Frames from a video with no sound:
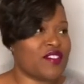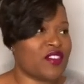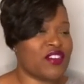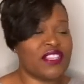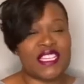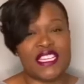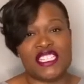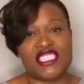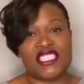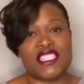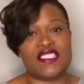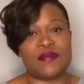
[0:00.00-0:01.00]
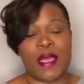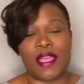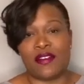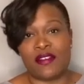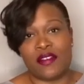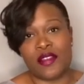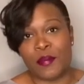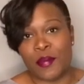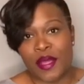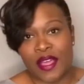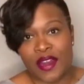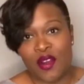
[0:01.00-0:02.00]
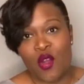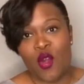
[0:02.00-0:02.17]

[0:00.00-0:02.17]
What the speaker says: her in the kitchen and smacking her on the butt,